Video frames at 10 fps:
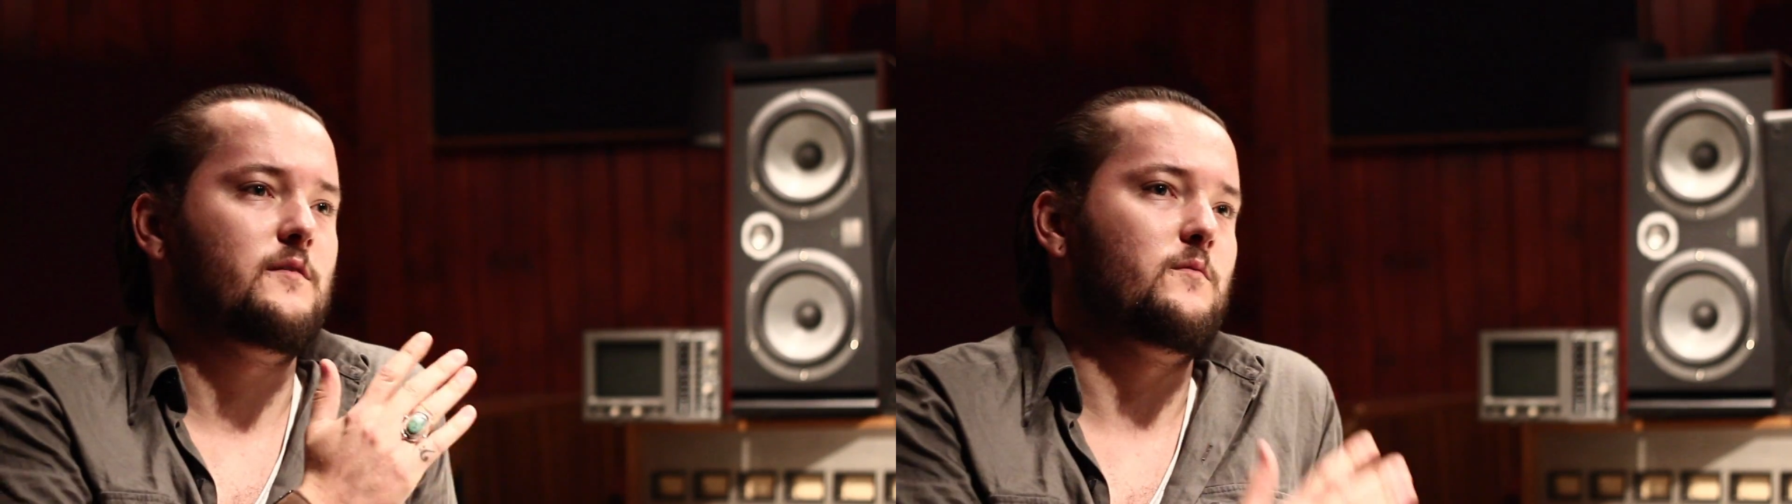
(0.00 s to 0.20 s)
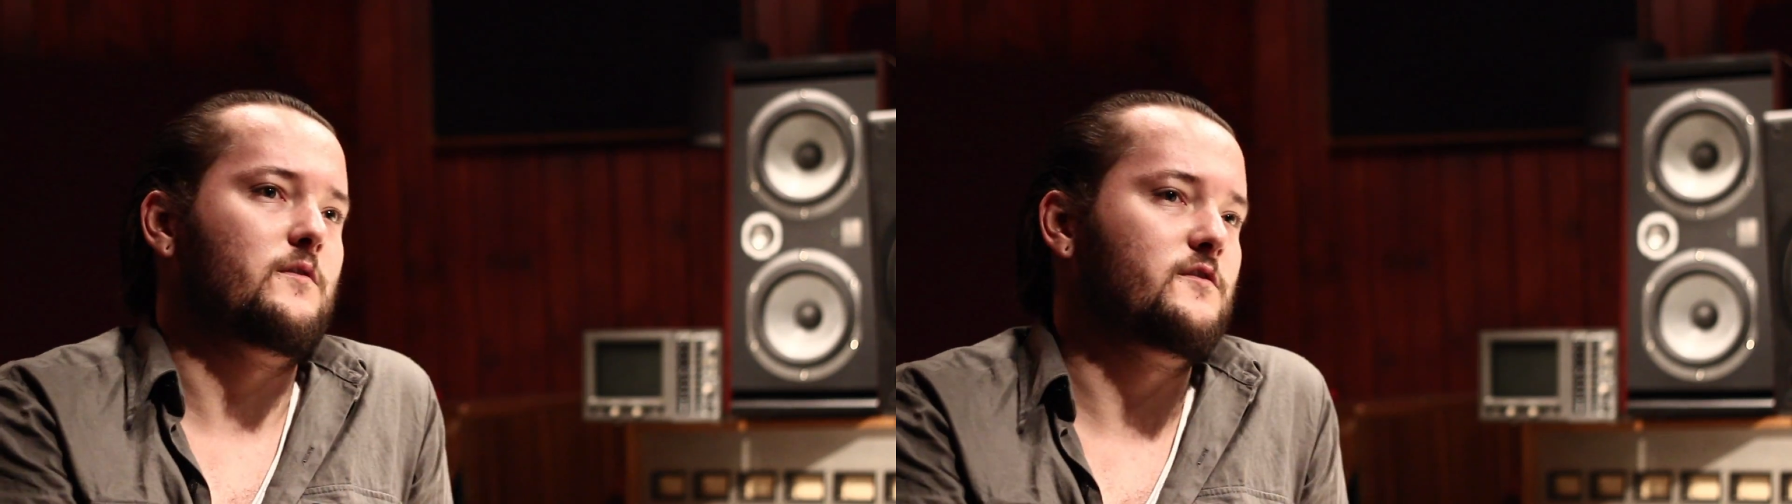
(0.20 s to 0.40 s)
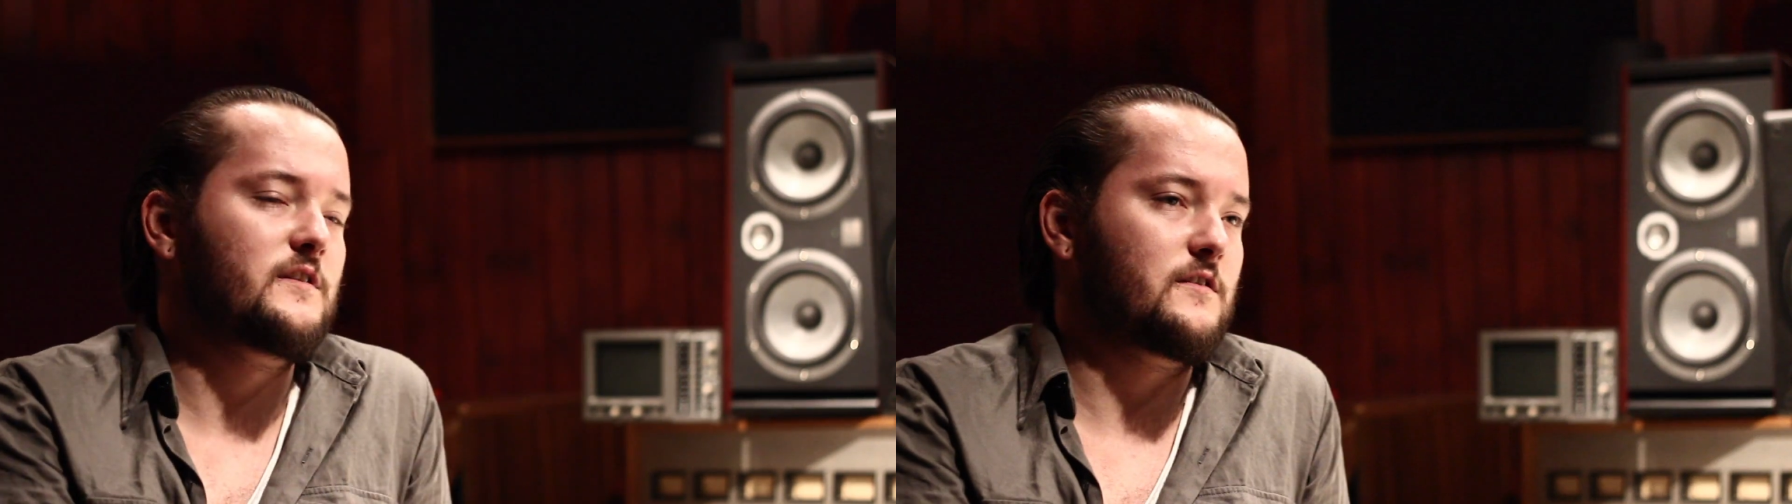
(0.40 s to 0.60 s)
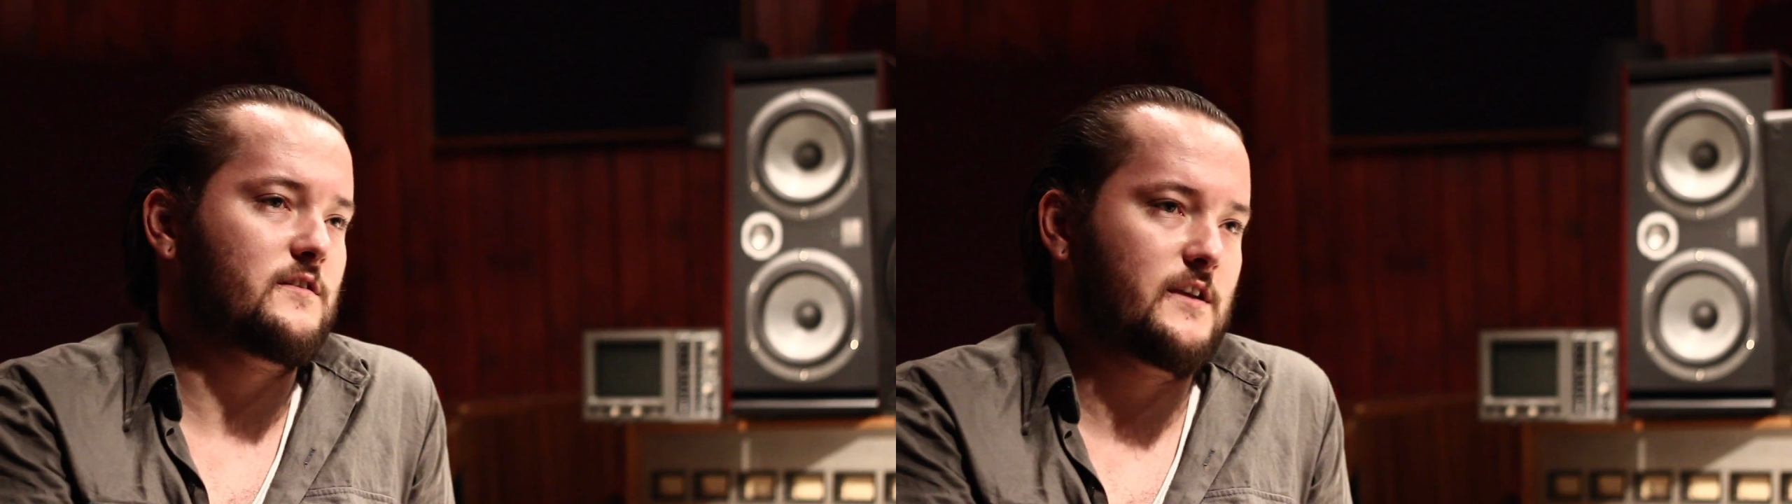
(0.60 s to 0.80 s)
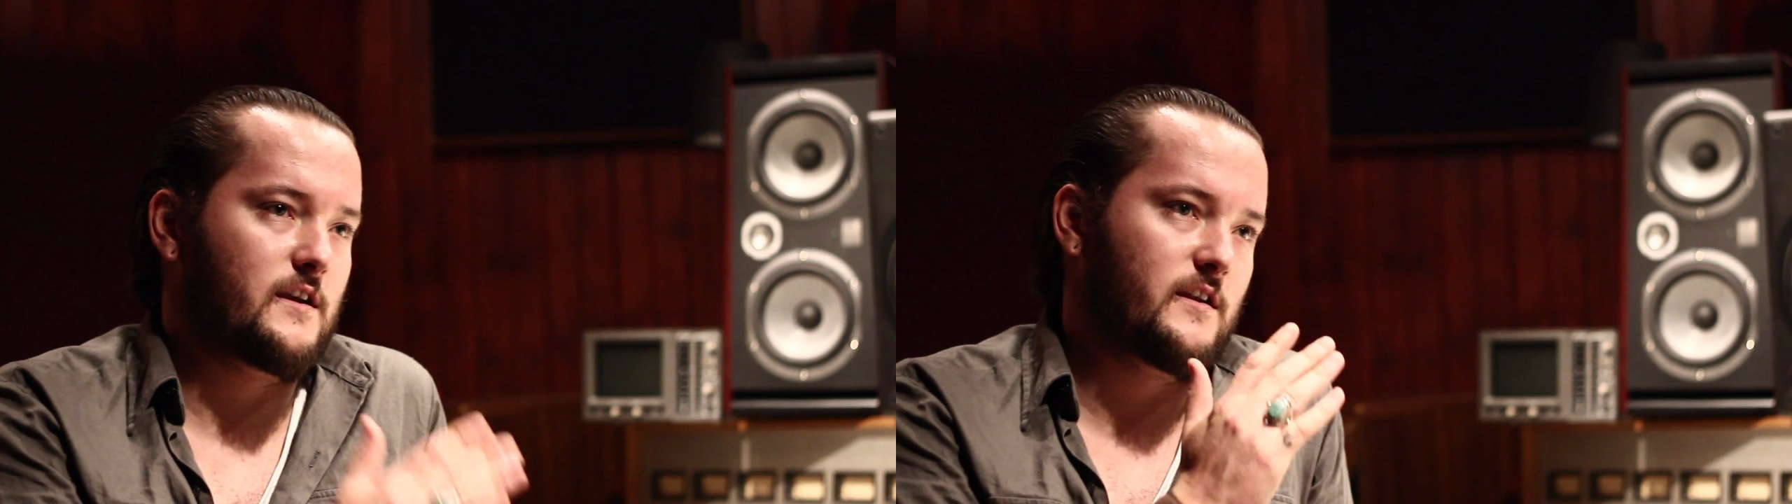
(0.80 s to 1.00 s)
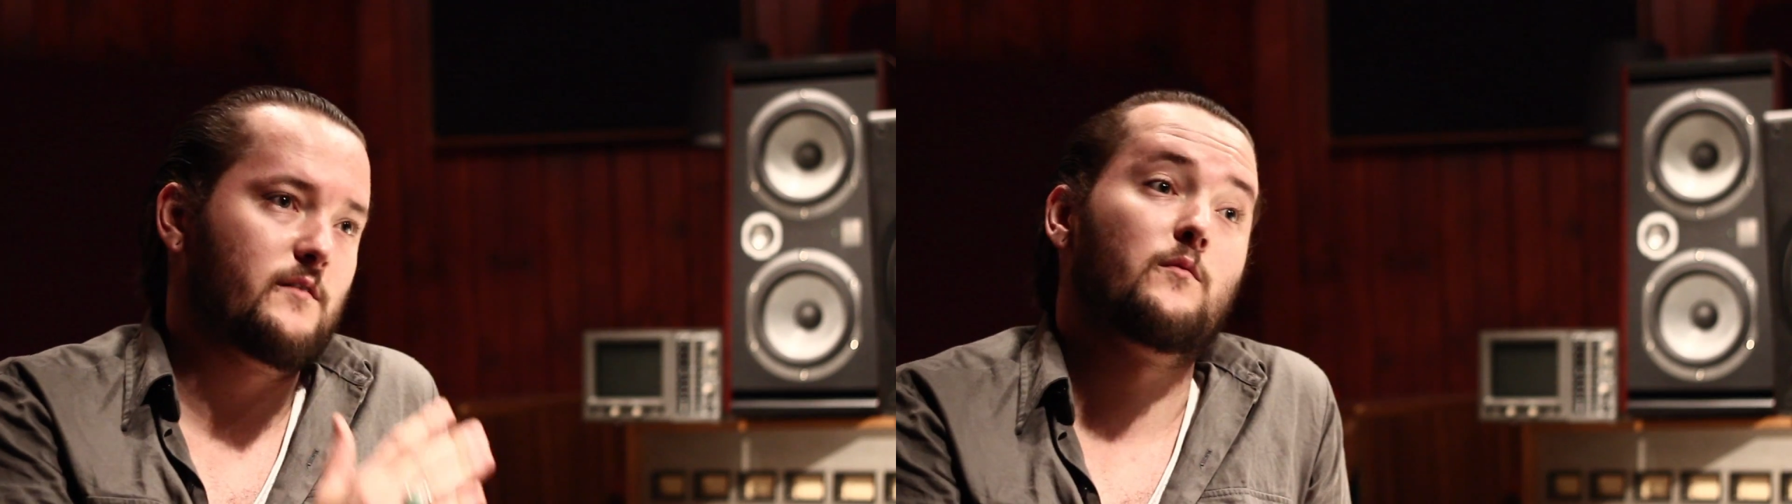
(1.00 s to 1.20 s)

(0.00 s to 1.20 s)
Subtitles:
we want to do this on the second day,